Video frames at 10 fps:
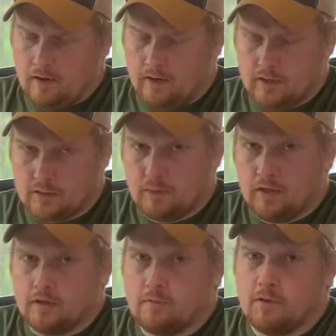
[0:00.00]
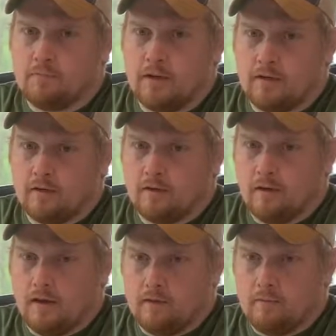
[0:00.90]
experience much better,
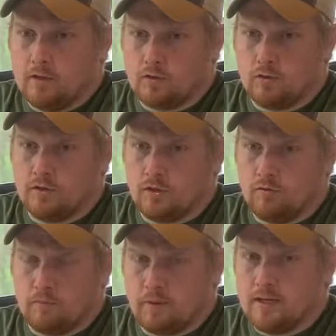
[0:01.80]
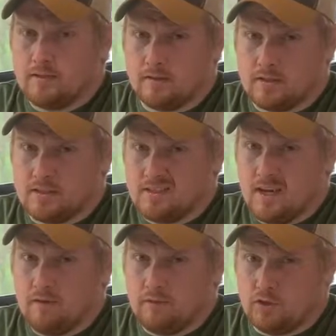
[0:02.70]
and it makes sure that you are basically
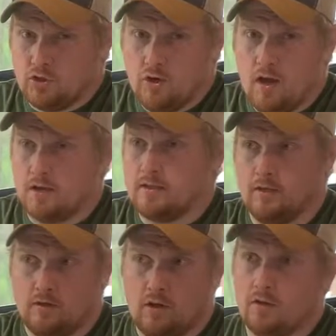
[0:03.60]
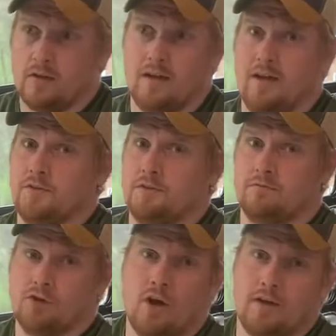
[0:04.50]
safely chocked in all kinds of
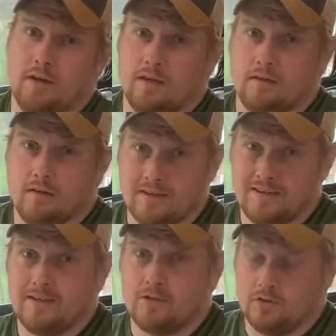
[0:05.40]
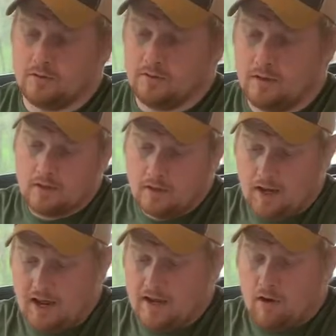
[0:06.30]
chocking conditions.
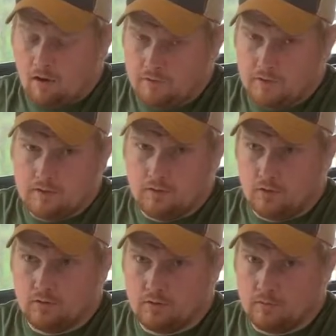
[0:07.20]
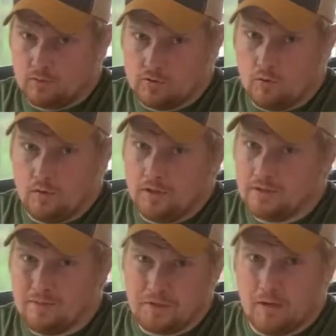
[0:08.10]
I often use them solely.
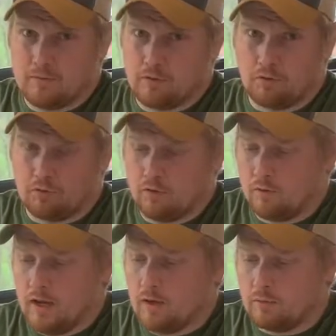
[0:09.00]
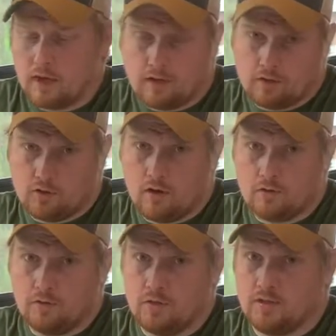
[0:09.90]
Sometimes I'll throw a regular
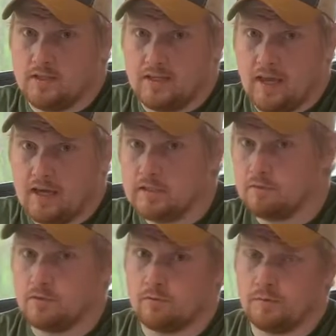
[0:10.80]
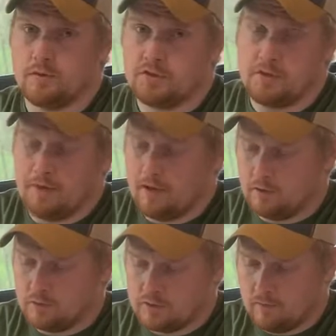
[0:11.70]
chock one just in case if it's a real steep
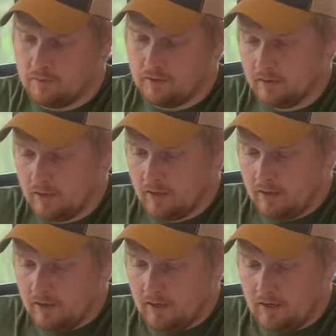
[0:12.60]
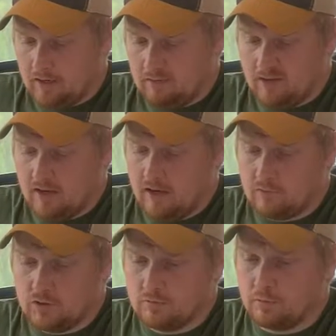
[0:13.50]
angle or something, and they
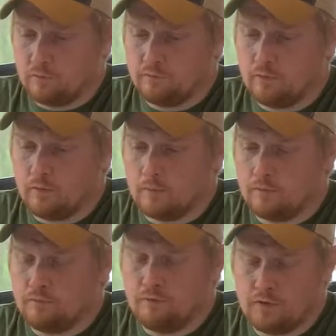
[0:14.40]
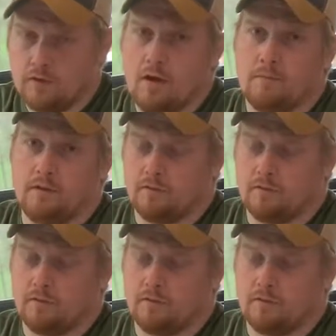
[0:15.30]
have just performed phenomenally